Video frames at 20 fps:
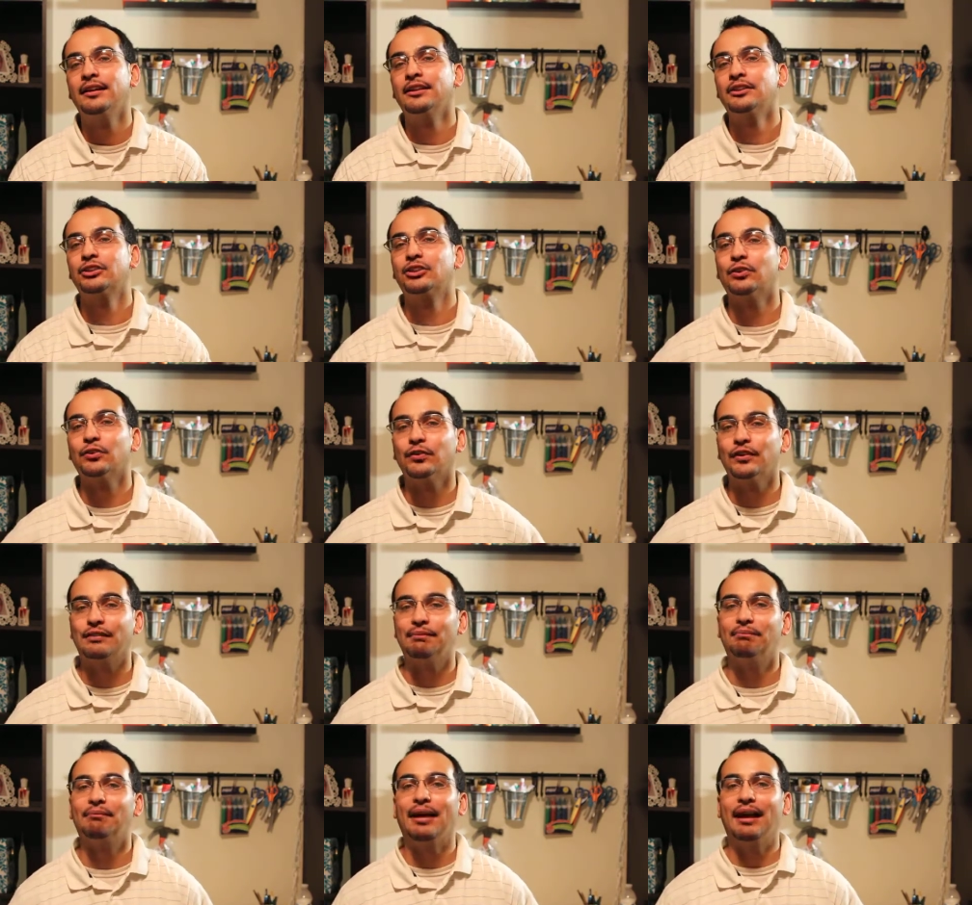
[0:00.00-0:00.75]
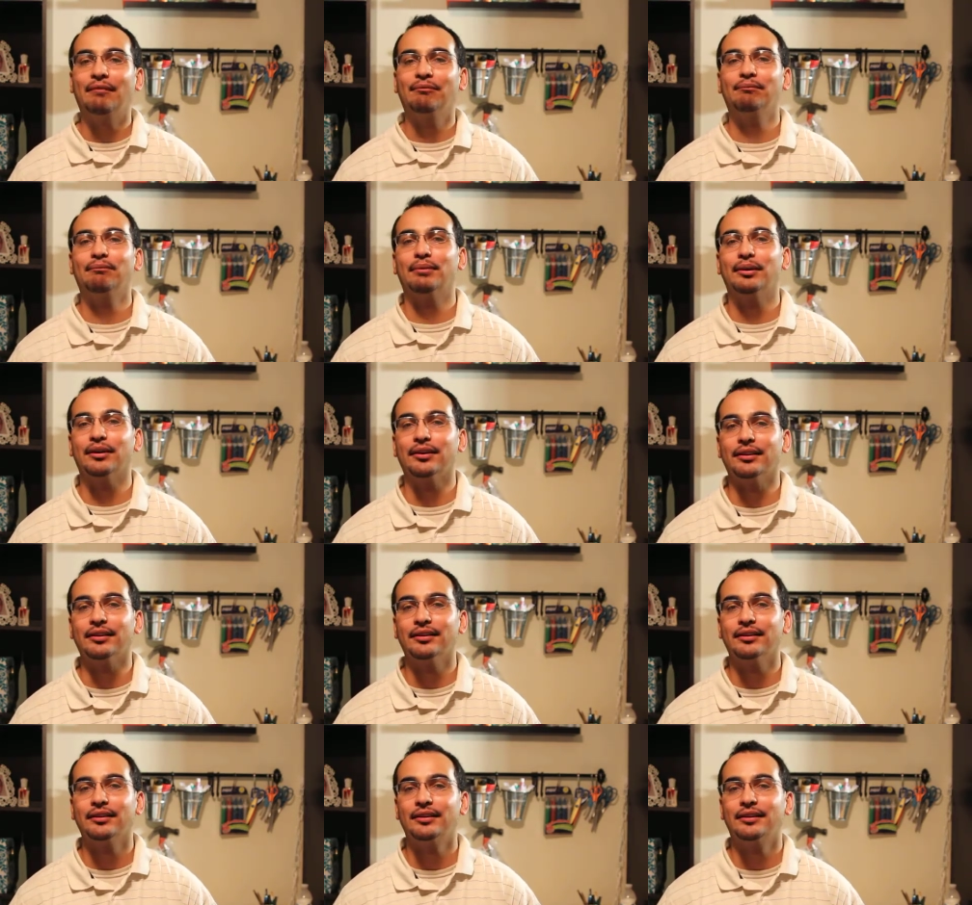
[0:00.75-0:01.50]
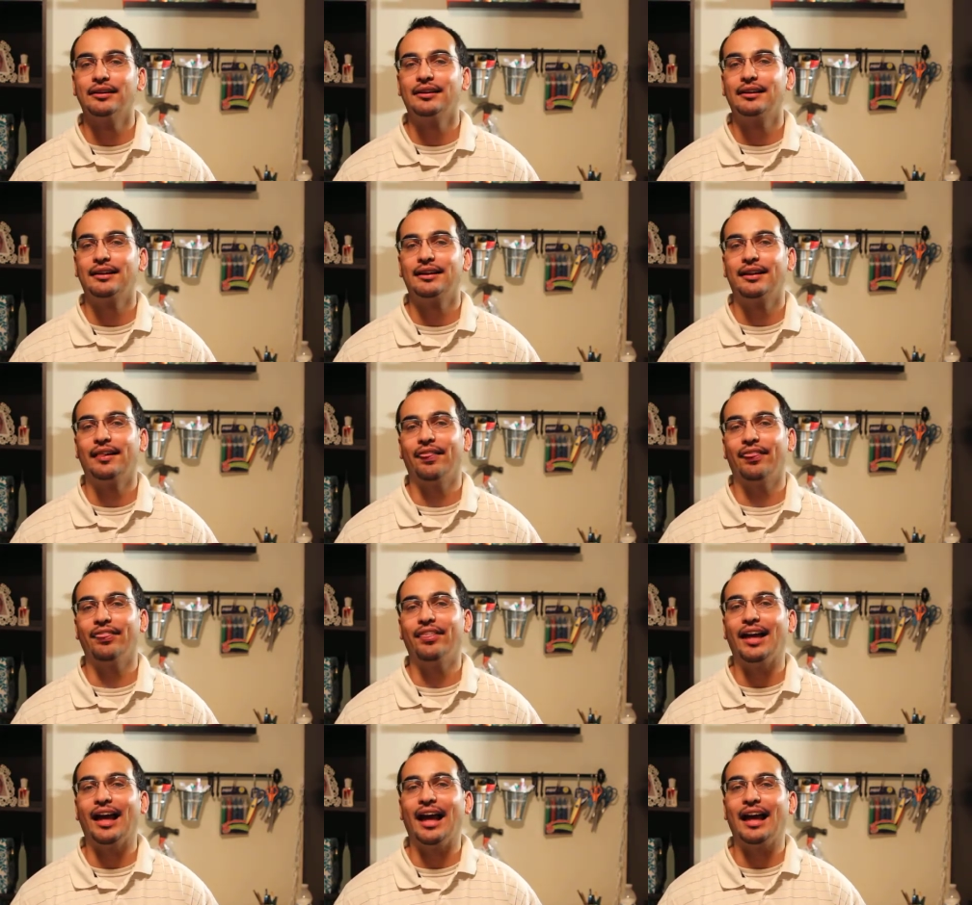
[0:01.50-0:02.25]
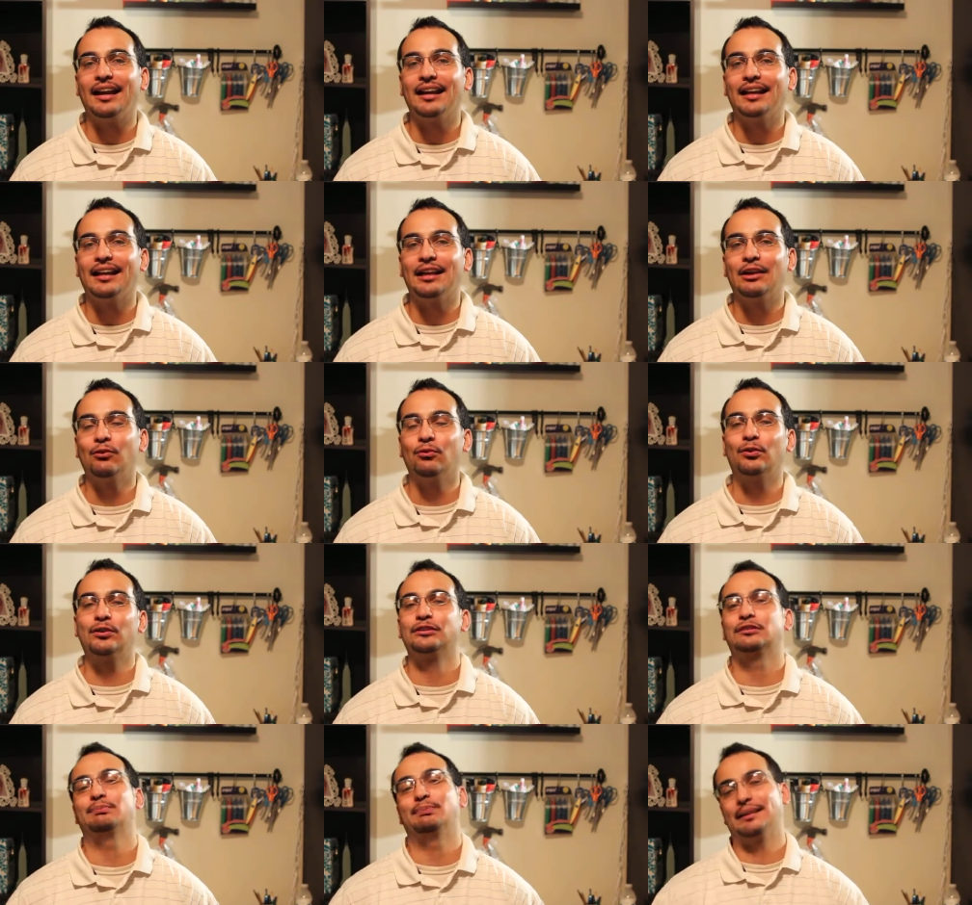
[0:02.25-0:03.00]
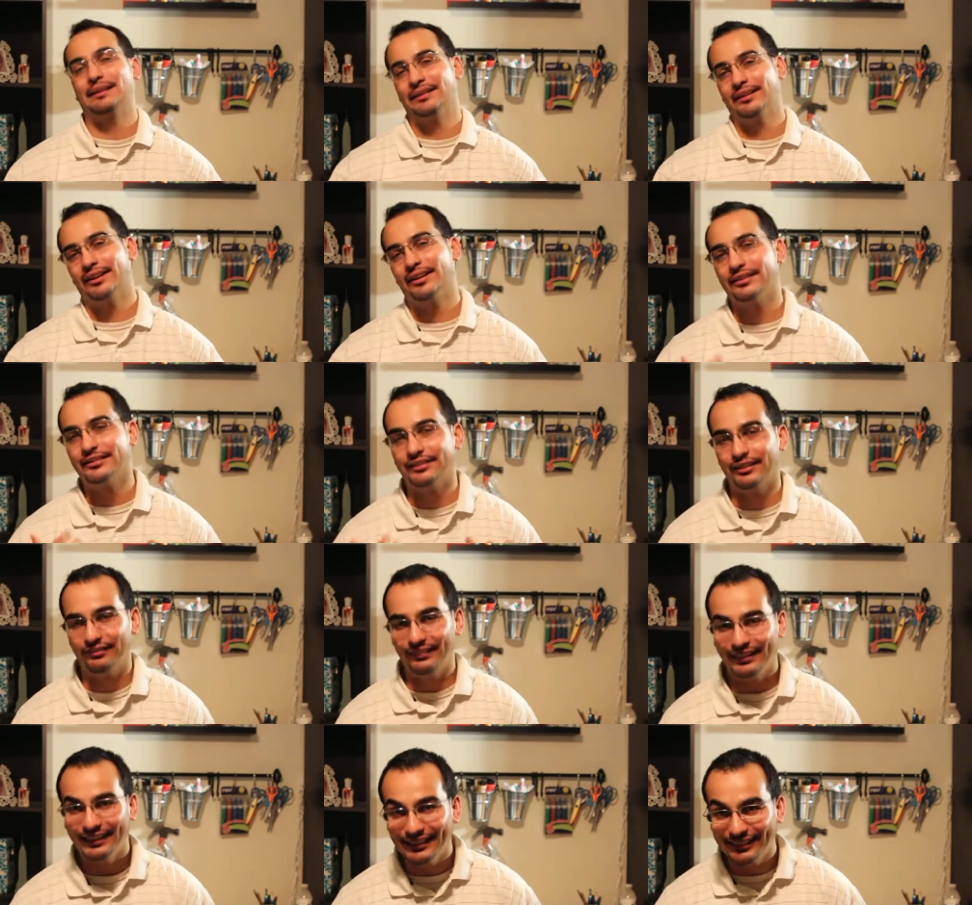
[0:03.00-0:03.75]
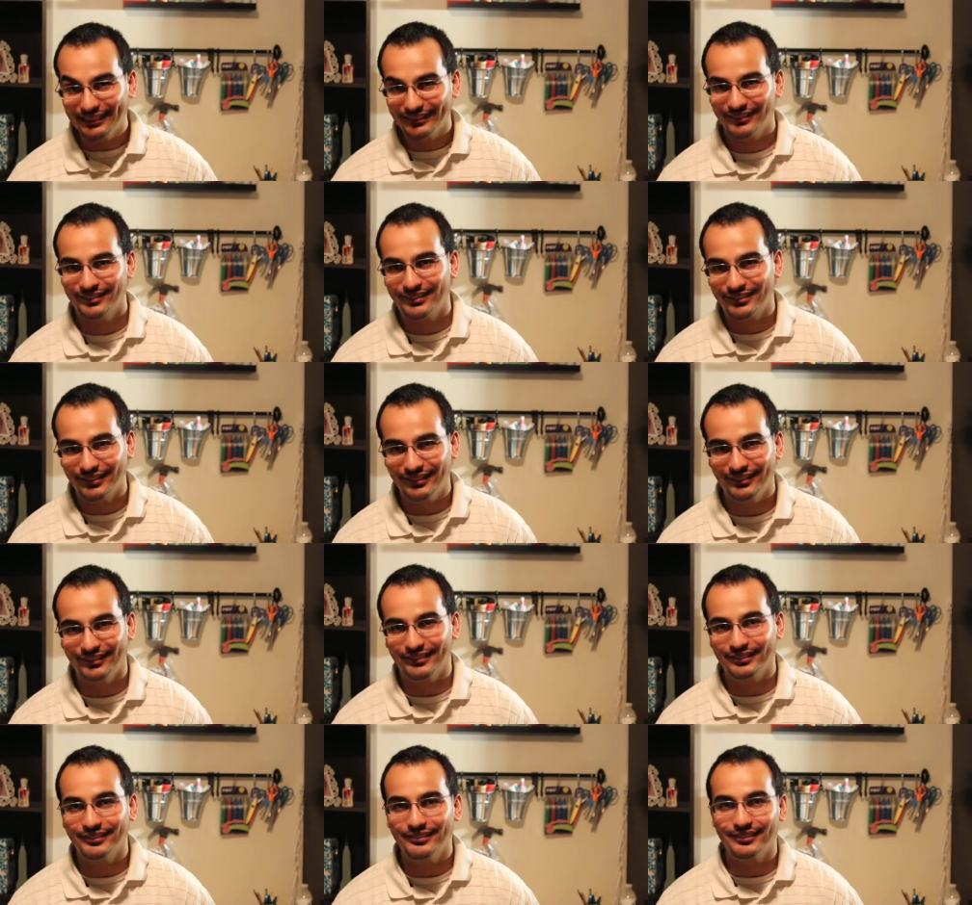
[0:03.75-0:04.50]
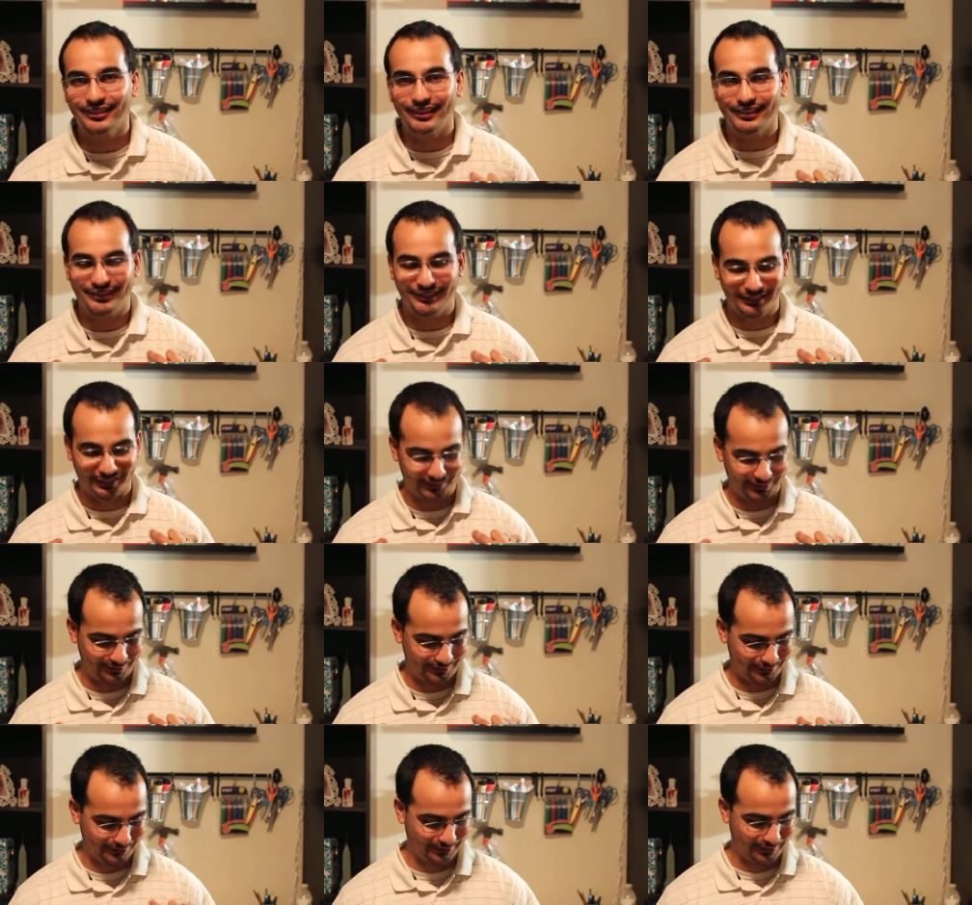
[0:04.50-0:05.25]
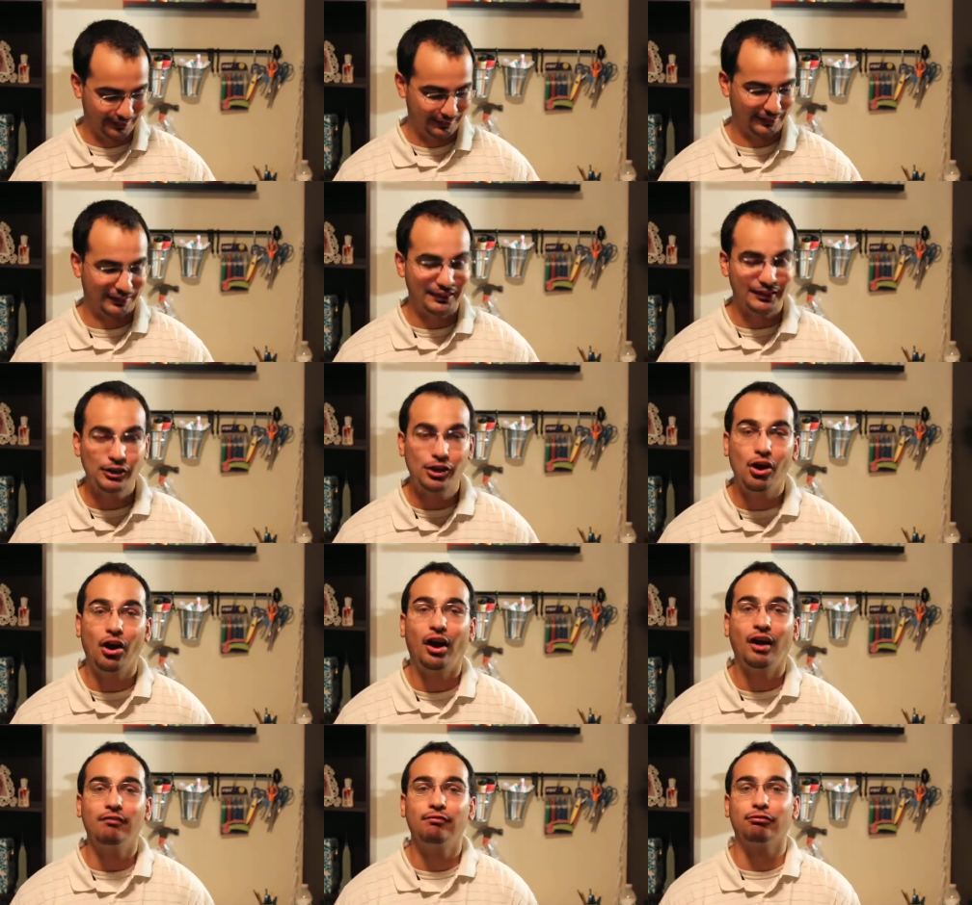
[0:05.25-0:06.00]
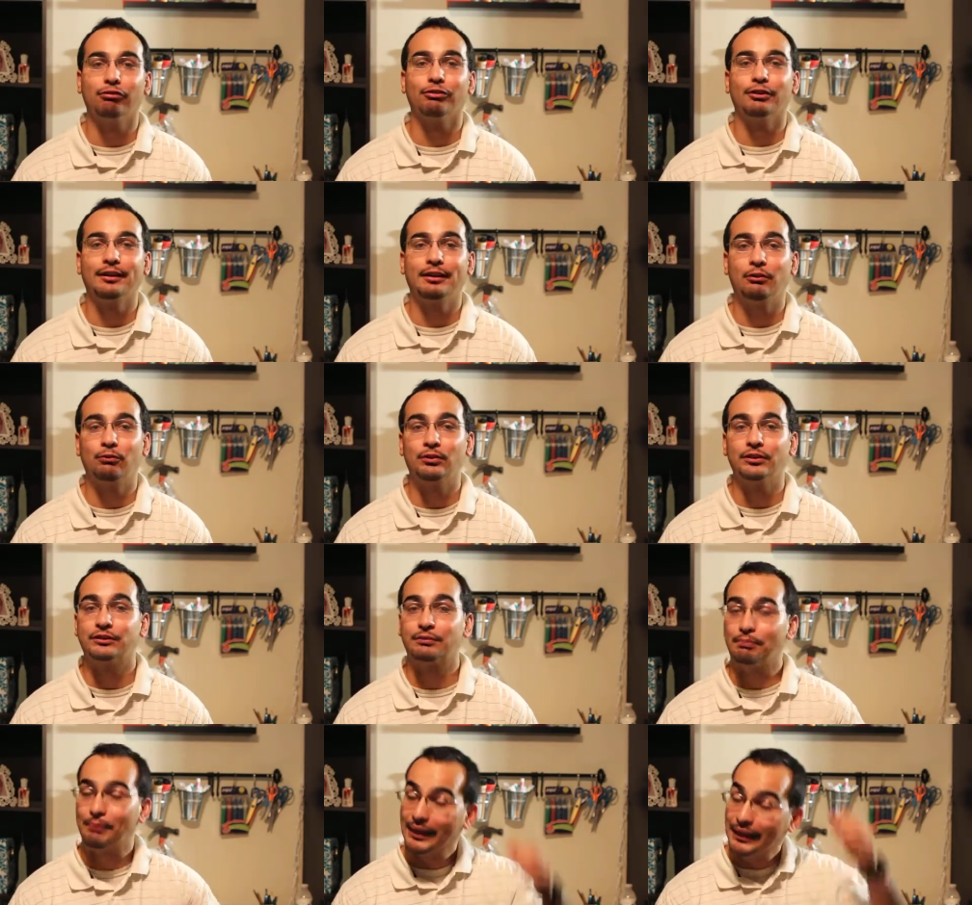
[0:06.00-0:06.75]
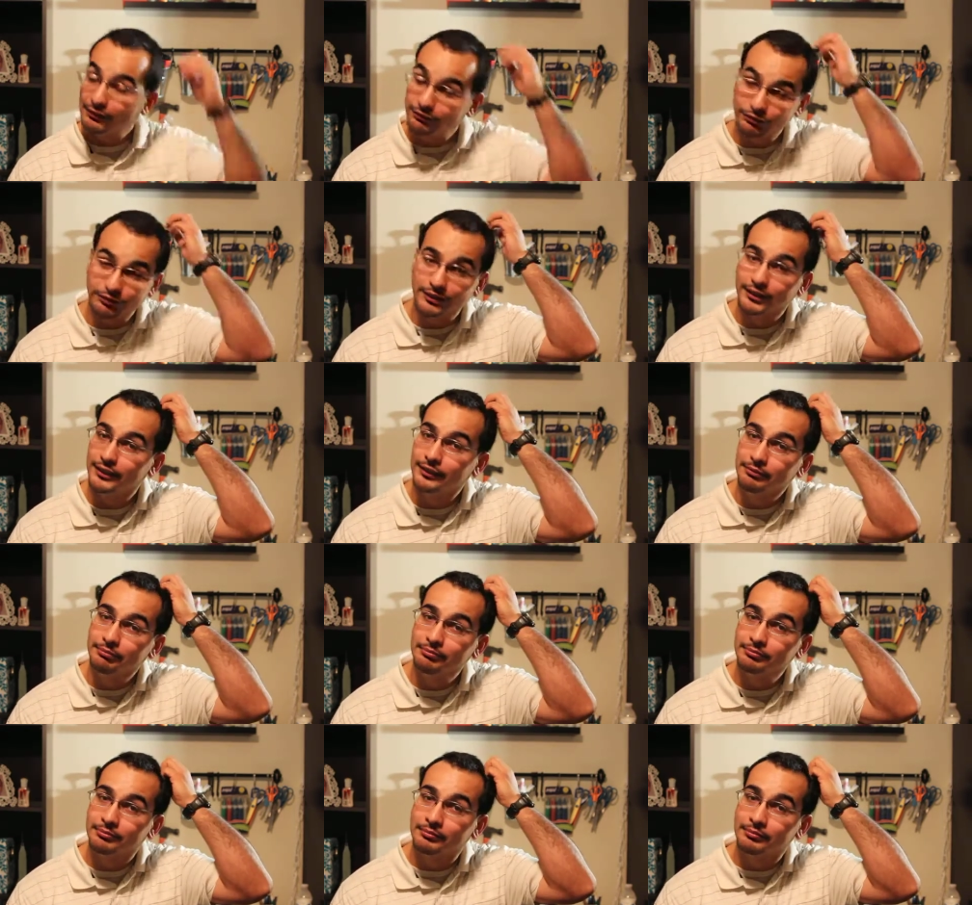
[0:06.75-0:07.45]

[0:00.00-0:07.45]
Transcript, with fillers: to remember that it was because of his sins that this covering was made for him.